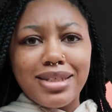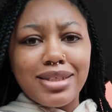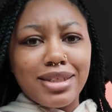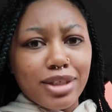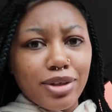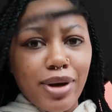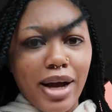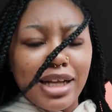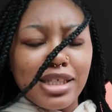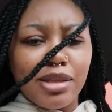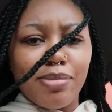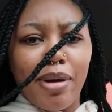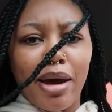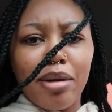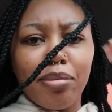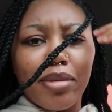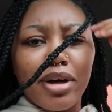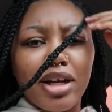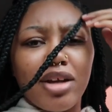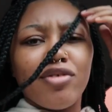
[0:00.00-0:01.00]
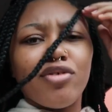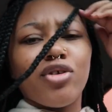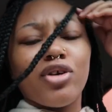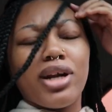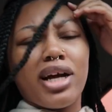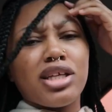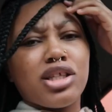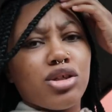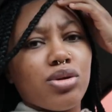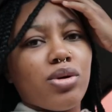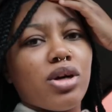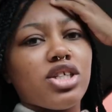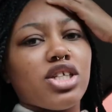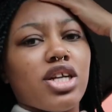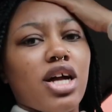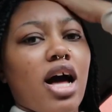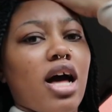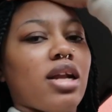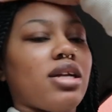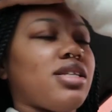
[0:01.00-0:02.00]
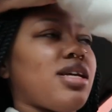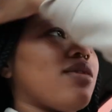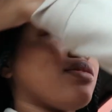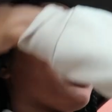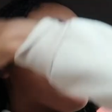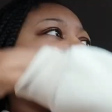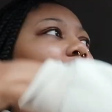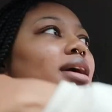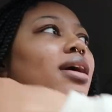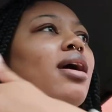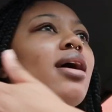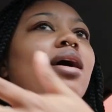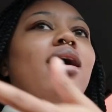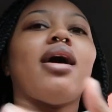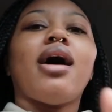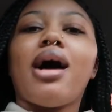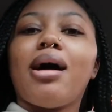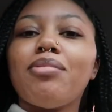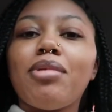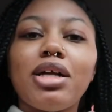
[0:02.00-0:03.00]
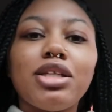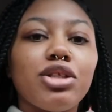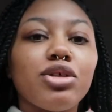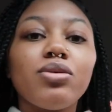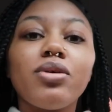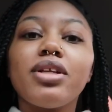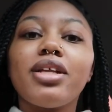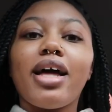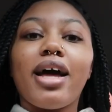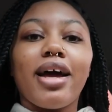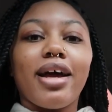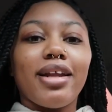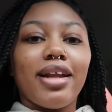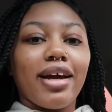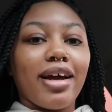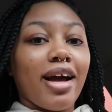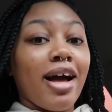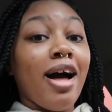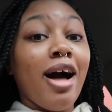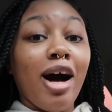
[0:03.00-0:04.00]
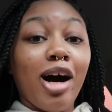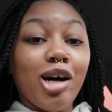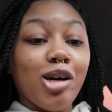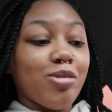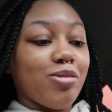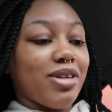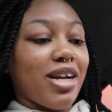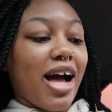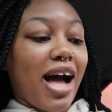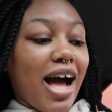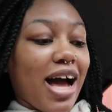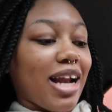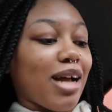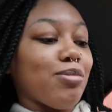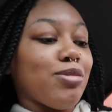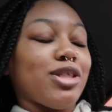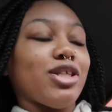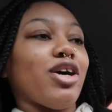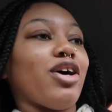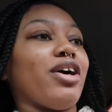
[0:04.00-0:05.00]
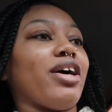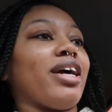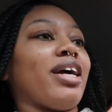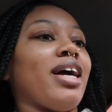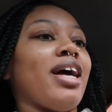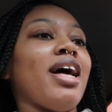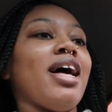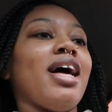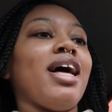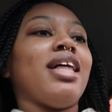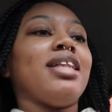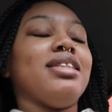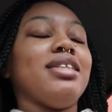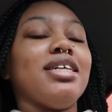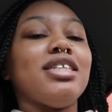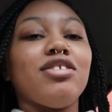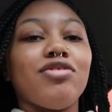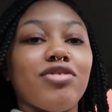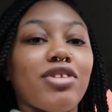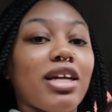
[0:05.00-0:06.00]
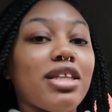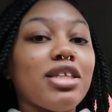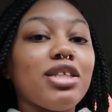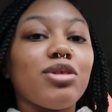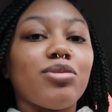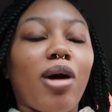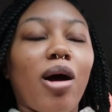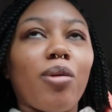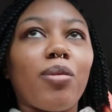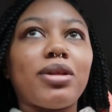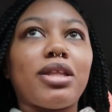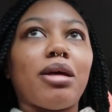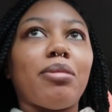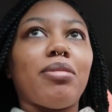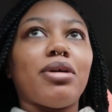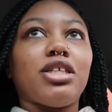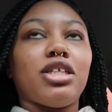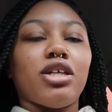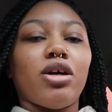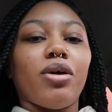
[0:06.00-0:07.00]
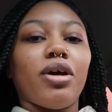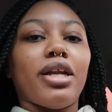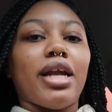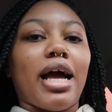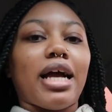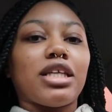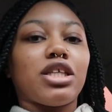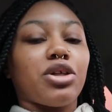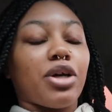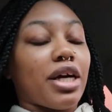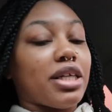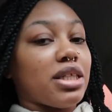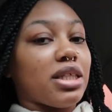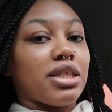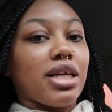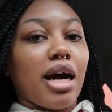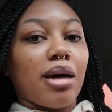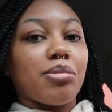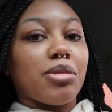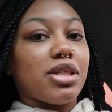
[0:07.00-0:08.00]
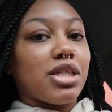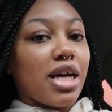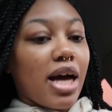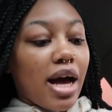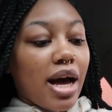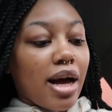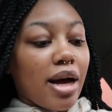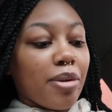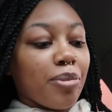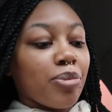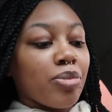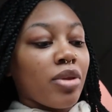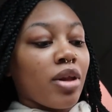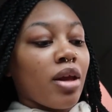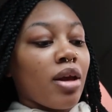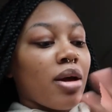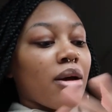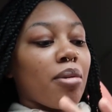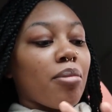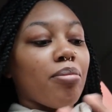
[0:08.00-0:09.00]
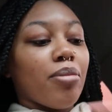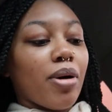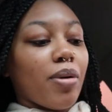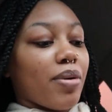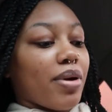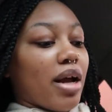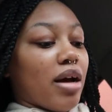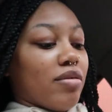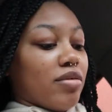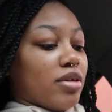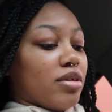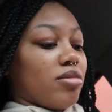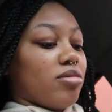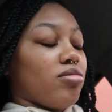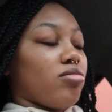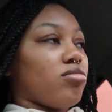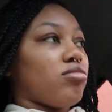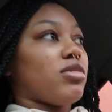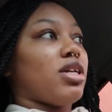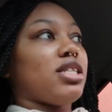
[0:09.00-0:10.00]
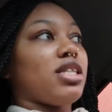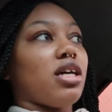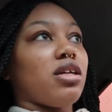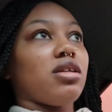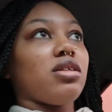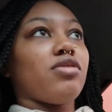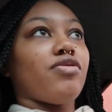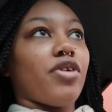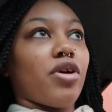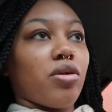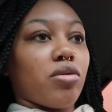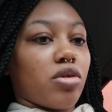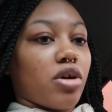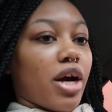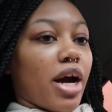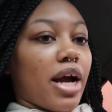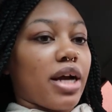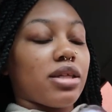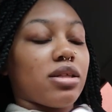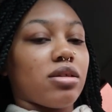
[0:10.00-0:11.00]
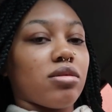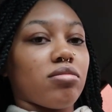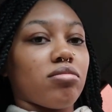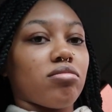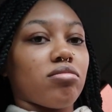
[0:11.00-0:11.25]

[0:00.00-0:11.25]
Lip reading: still had to pay money for, like, $200. I was like, I'm not doing that. Like, I'm not. I'm sorry. This, nothing's wrong with it, but, you know, it acts crazy time to time, but whatever. Until this phone cracks,